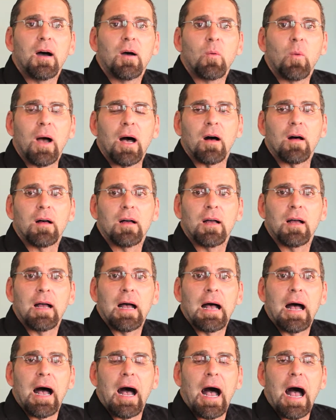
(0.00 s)
Well,
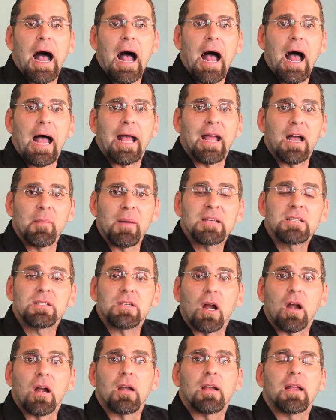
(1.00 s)
I got my
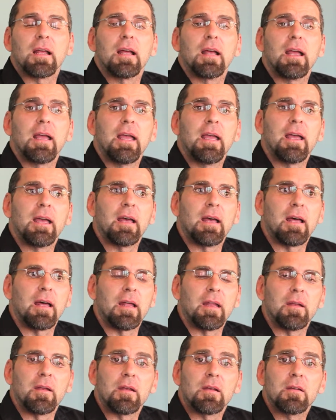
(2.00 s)
start
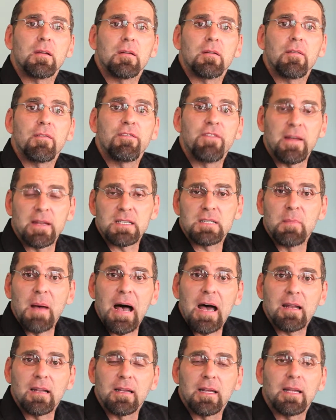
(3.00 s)
in fitness
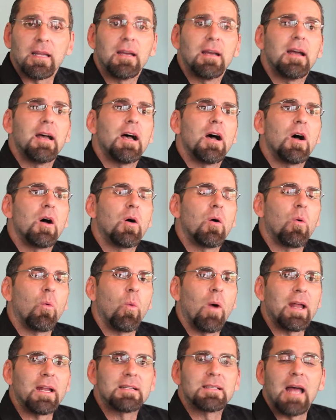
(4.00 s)
modeling,
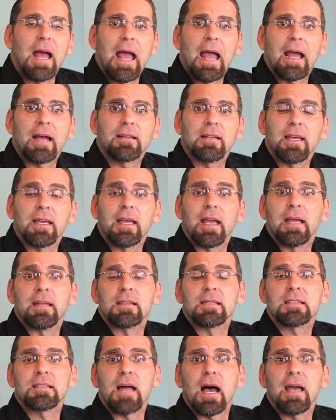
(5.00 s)
went into acting, and
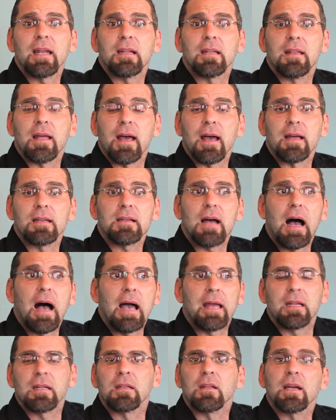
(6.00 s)
decided that
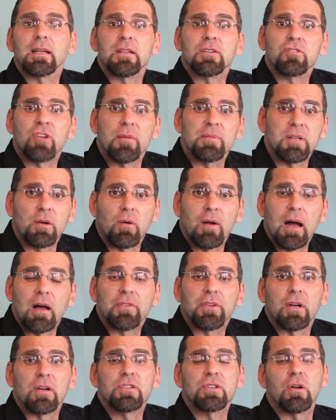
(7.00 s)
I didn't like the scripts that were out
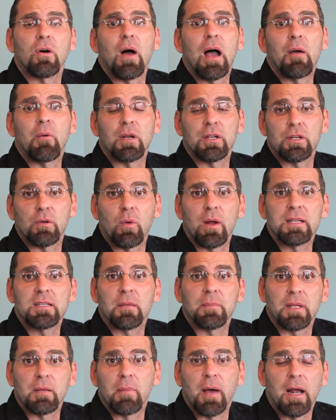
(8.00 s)
there, so I wanted to write
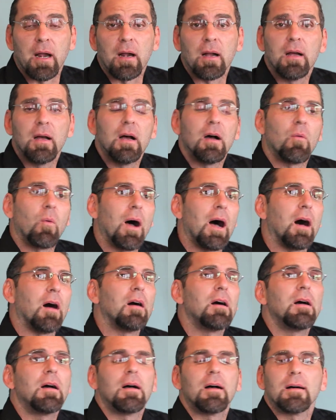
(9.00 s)
something better. Well,
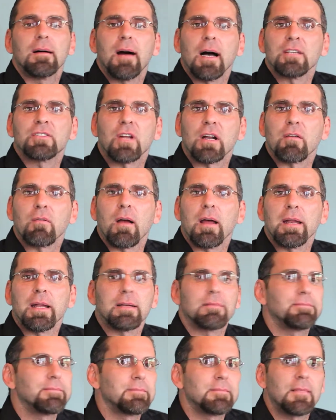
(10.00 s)
I started
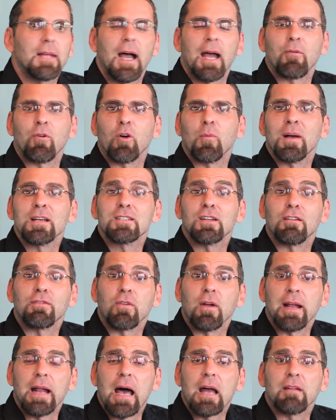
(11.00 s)
writing, I wrote myself
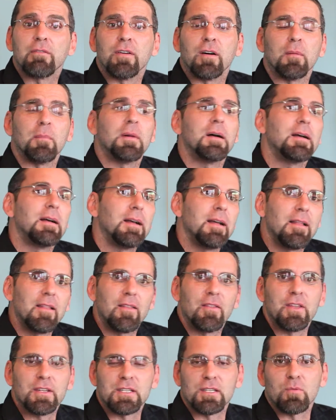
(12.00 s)
right out of them.
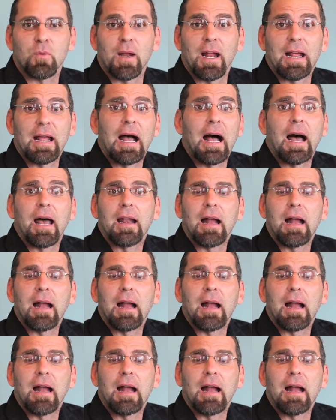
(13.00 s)
This is what I got.